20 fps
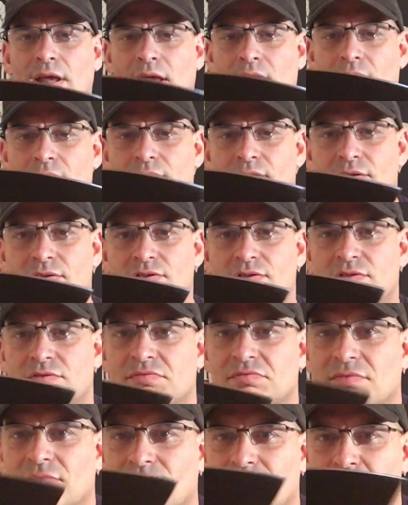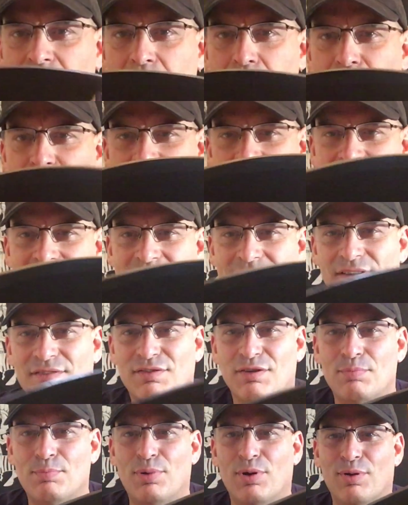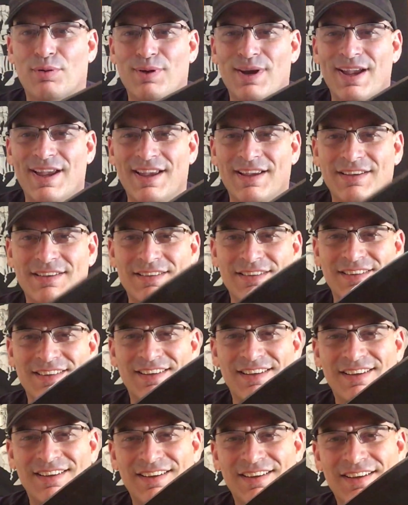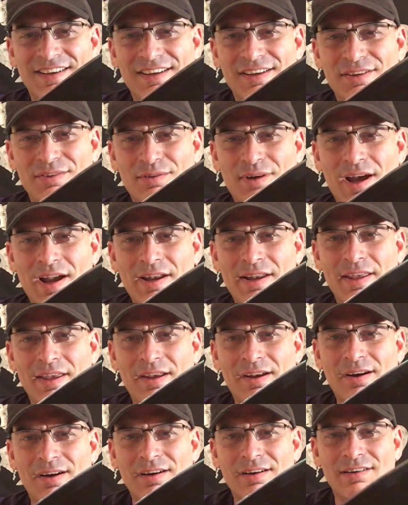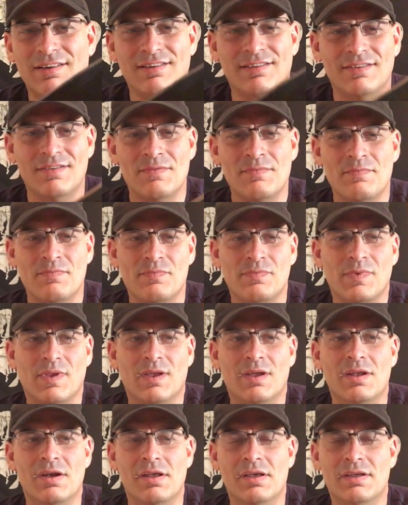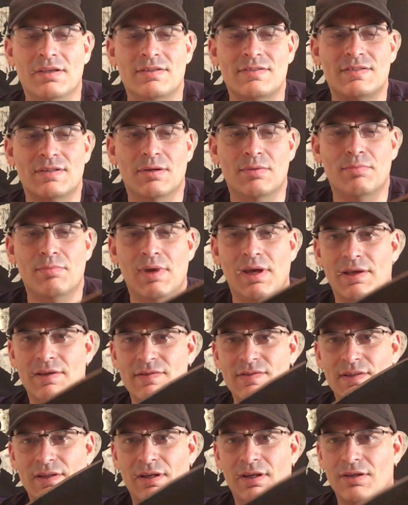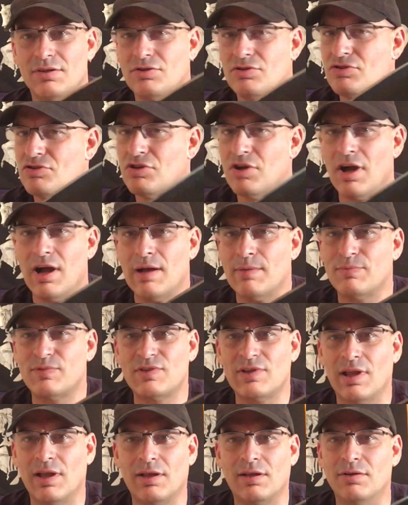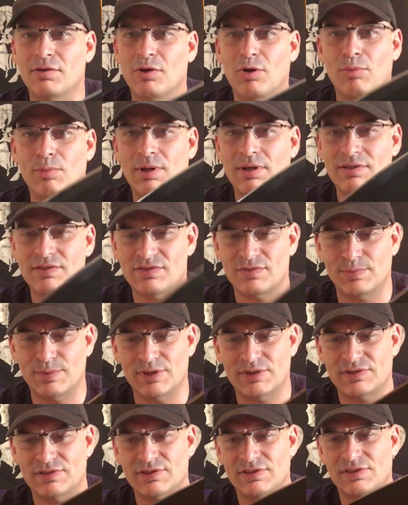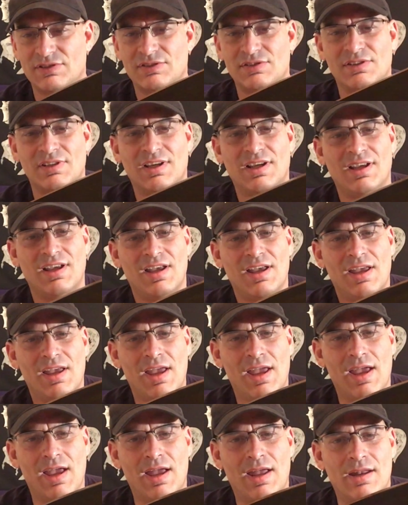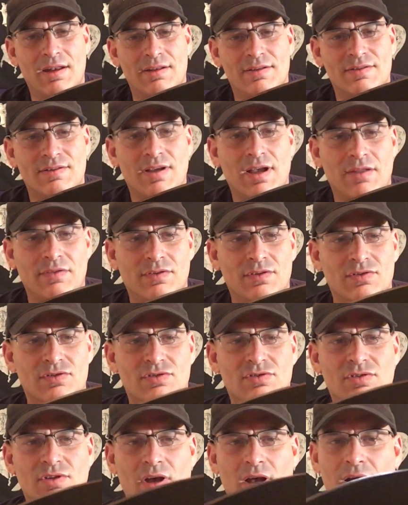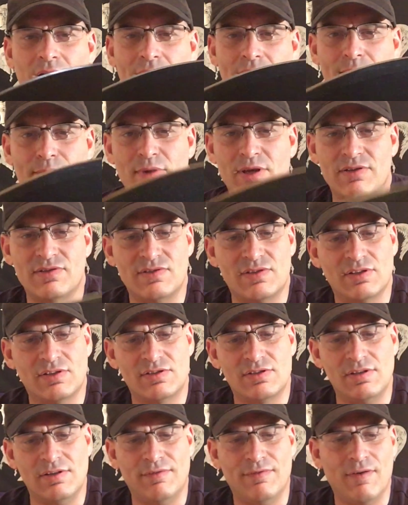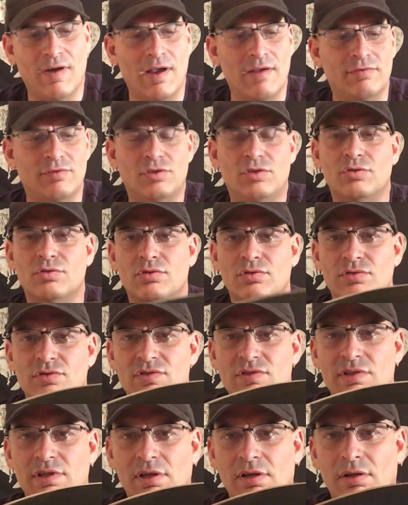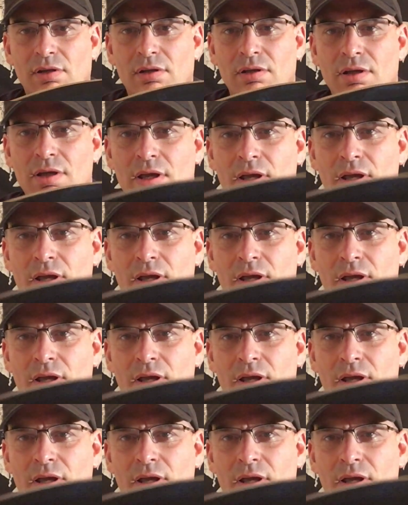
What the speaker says: And this beast of a parang right here, it is amazing. It chops like nobody's business. And it's got this MN65 tool steel,